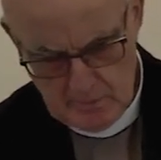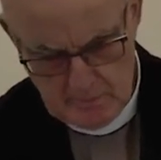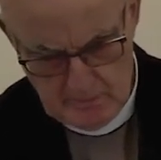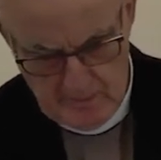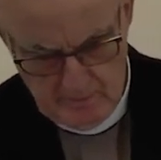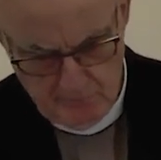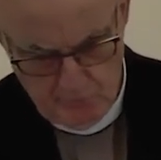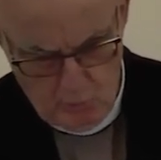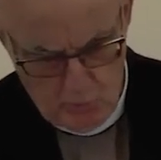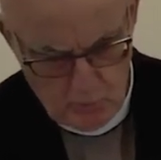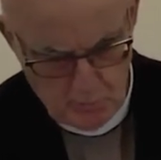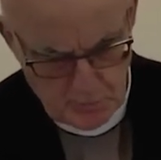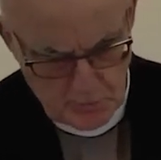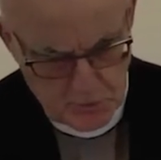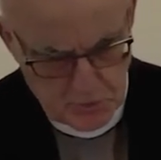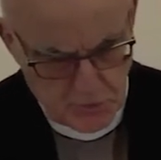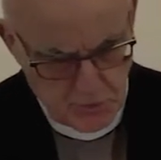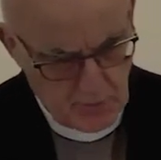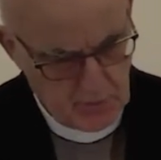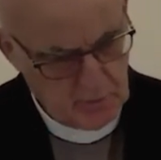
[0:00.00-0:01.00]
I've always
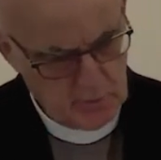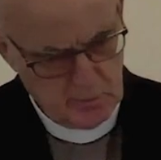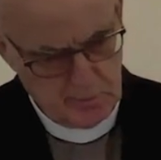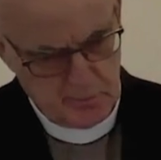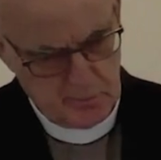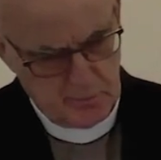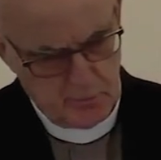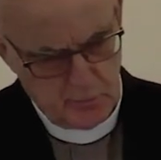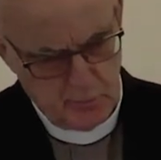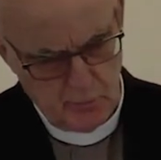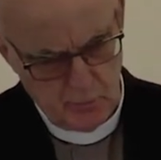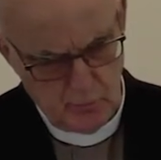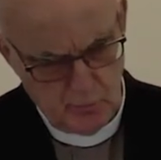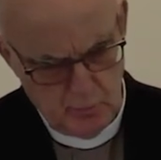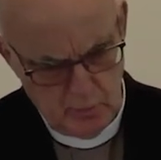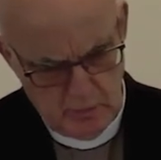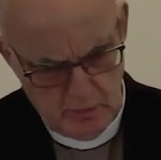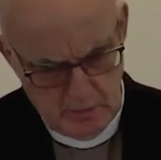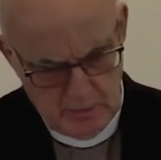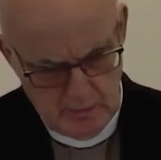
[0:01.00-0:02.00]
struggled to
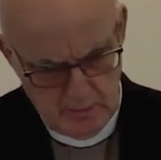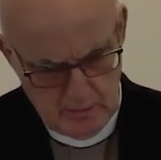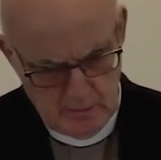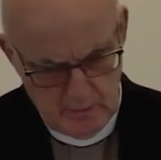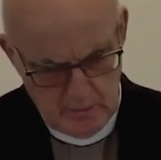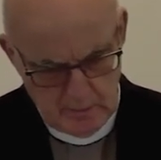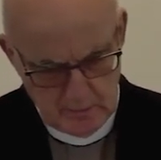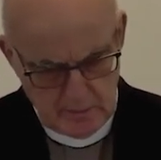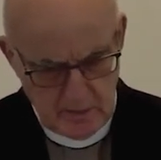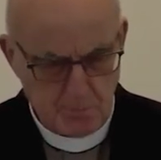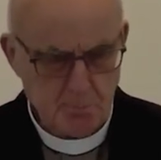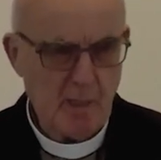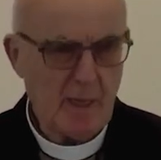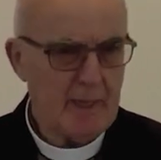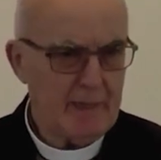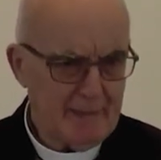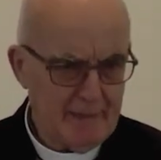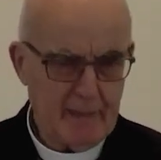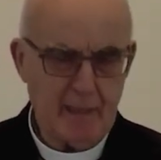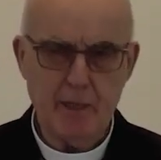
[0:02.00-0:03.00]
get my
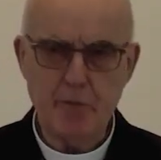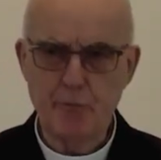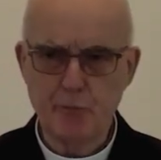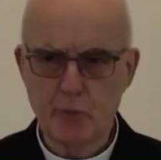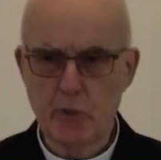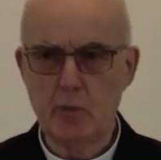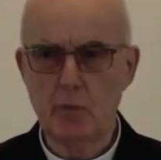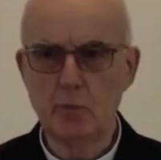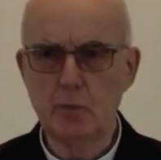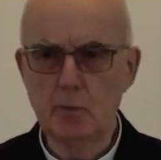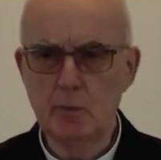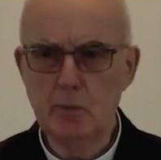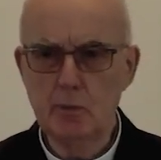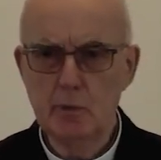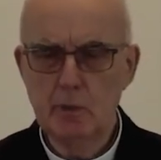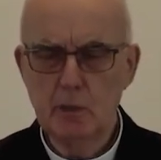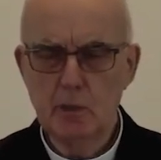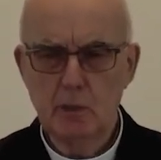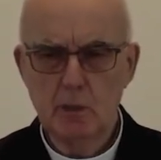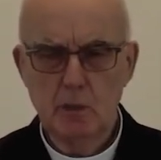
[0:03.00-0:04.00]
head round
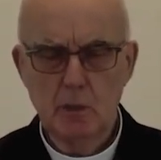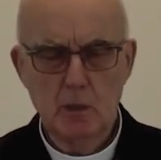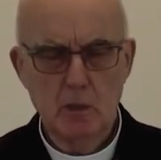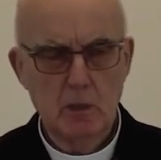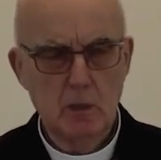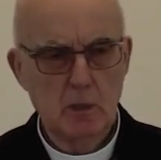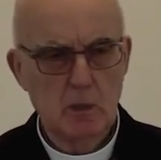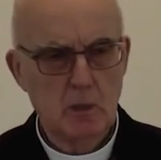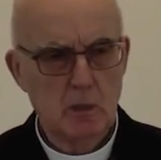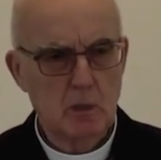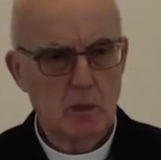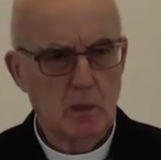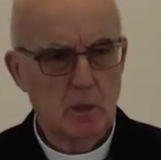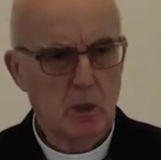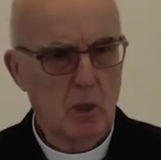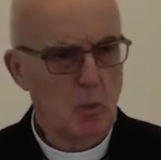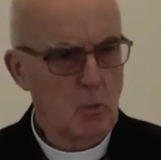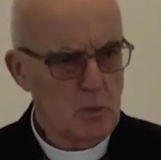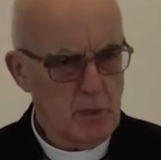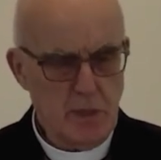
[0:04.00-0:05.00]

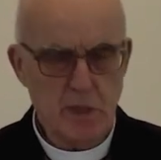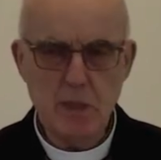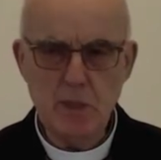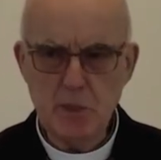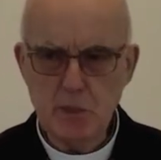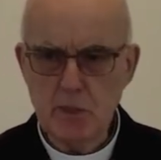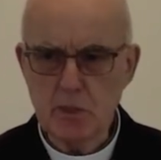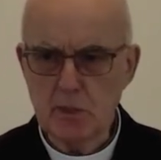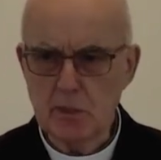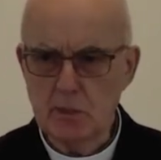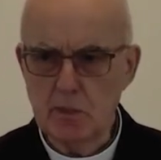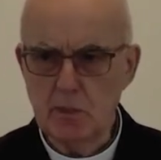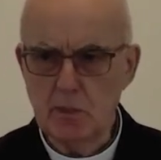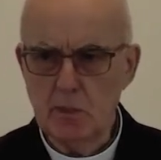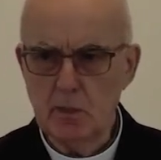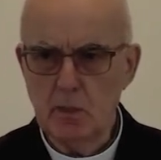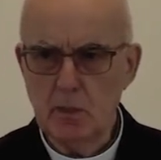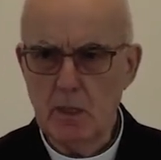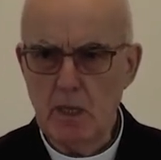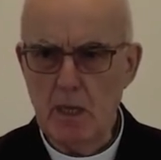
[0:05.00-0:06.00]
how
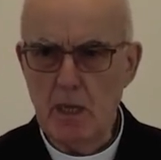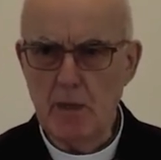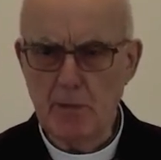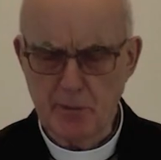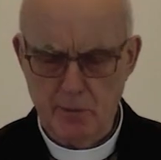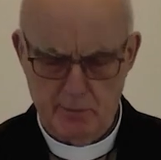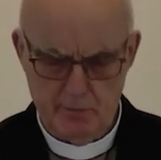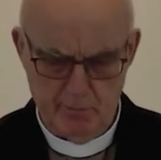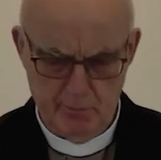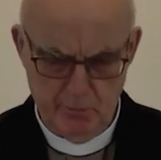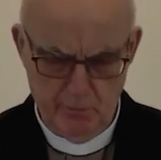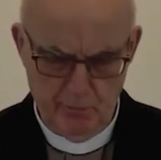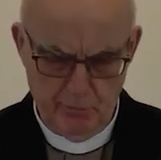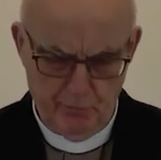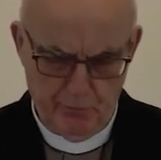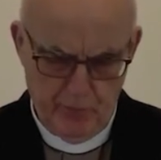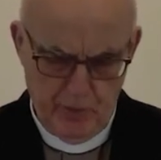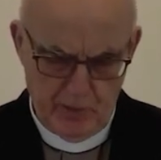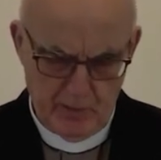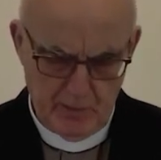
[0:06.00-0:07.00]
easily Aaron
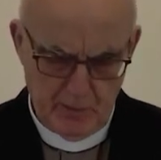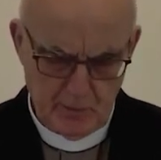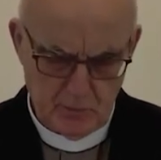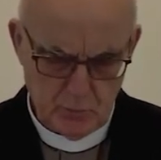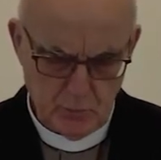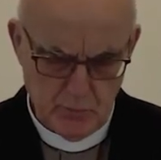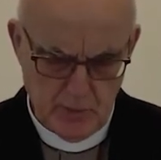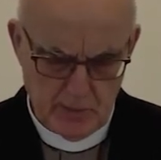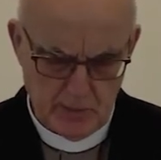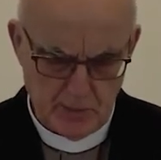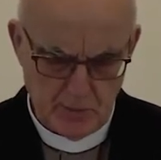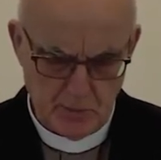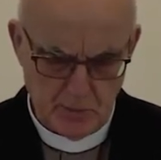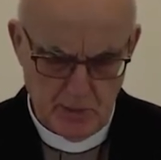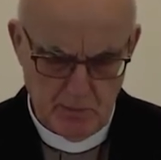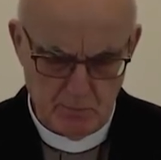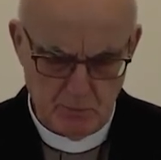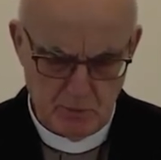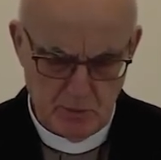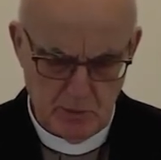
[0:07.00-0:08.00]
fell into that
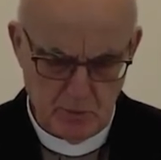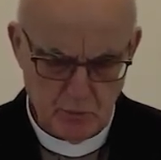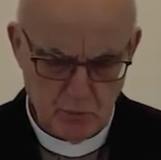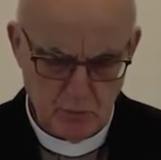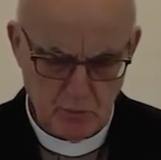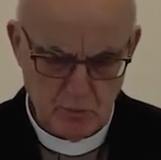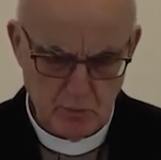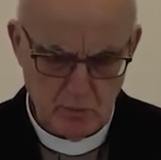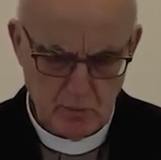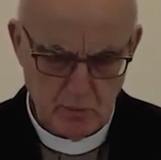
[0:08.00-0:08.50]
temptation.